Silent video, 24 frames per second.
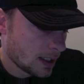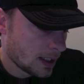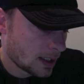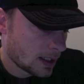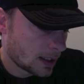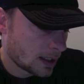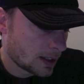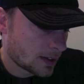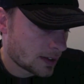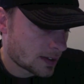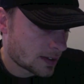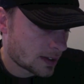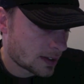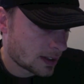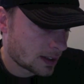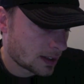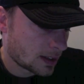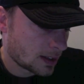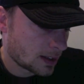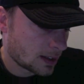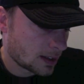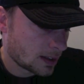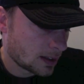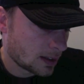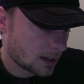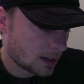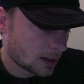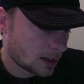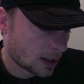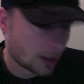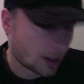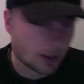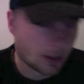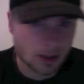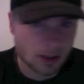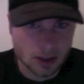I just think, I
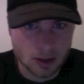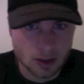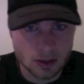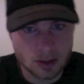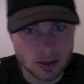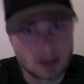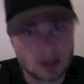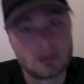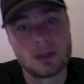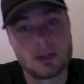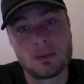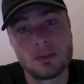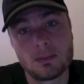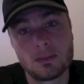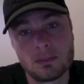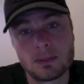don't know, I mean,